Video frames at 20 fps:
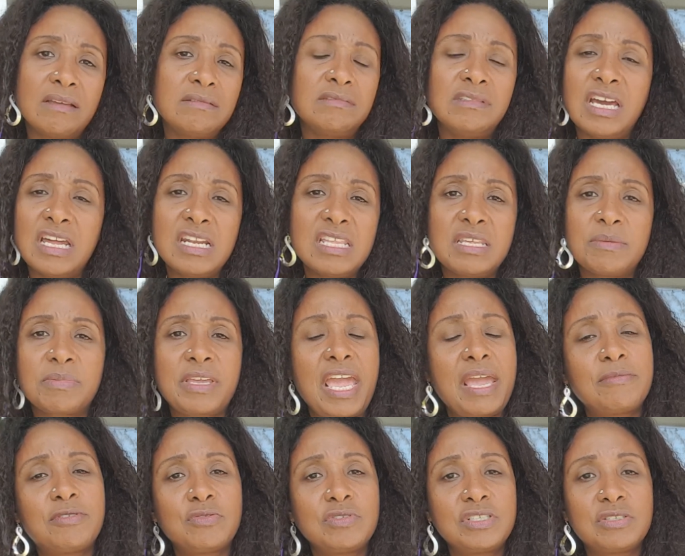None of them
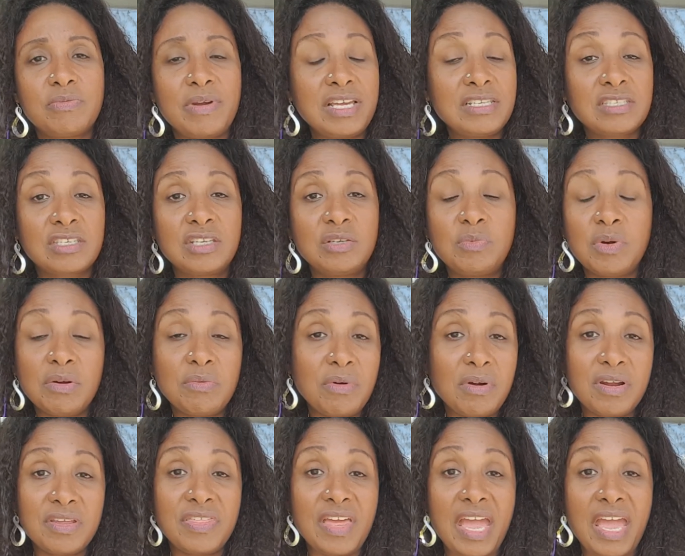came to his rescue. Where
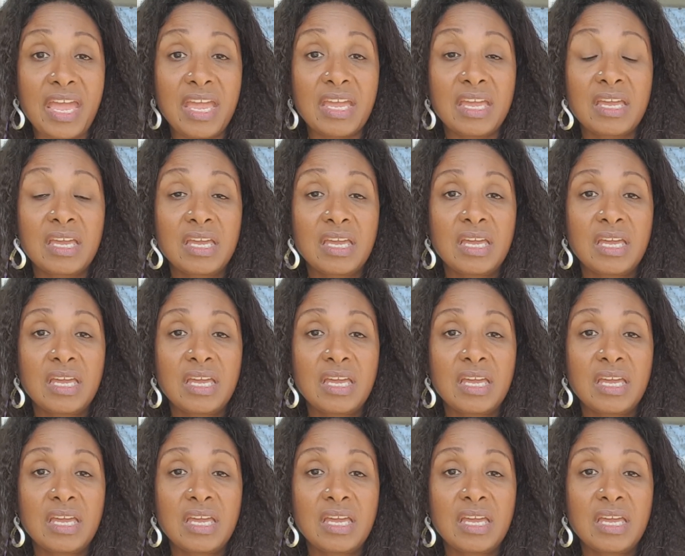were they?